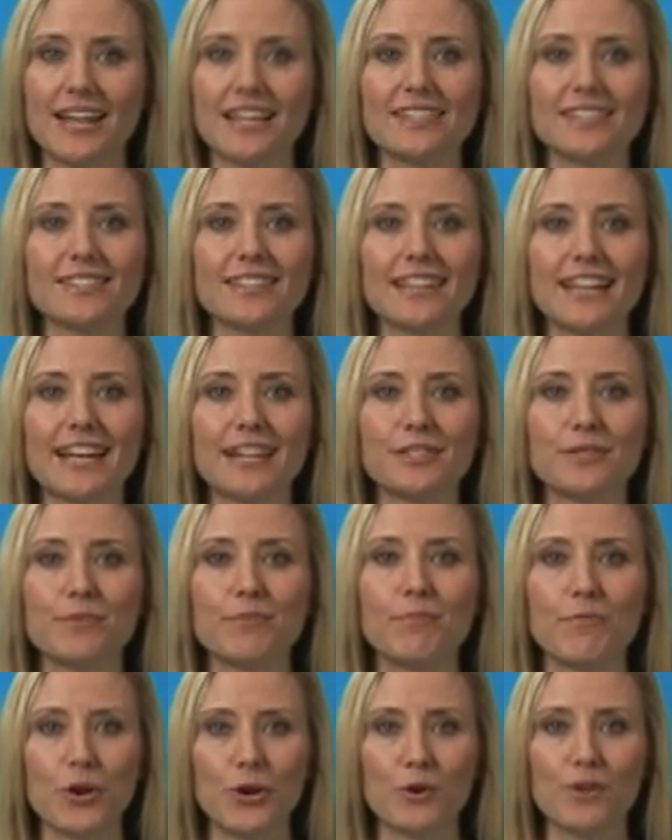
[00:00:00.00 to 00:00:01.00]
select
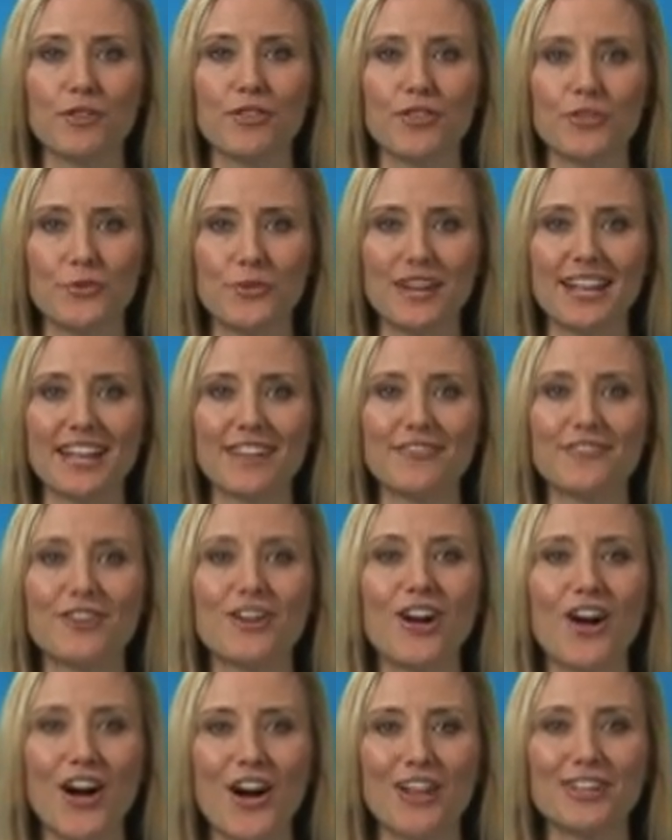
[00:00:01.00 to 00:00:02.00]
Mode 3
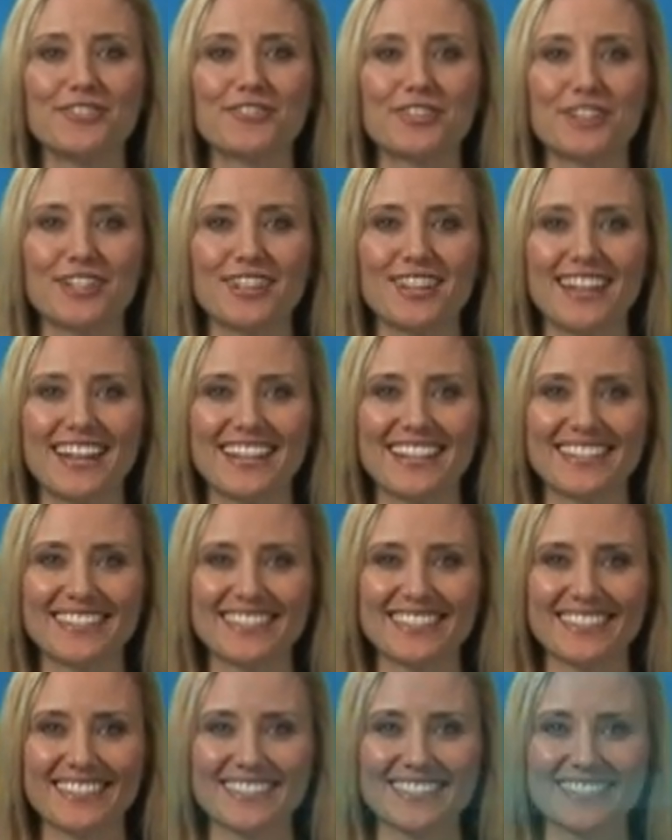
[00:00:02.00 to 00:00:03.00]
for all of your
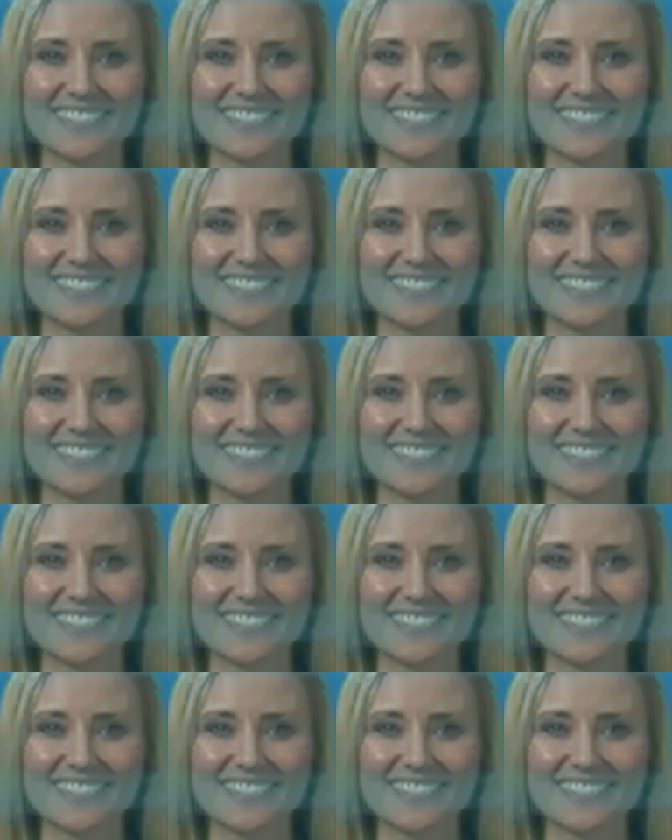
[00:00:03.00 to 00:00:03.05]
clients.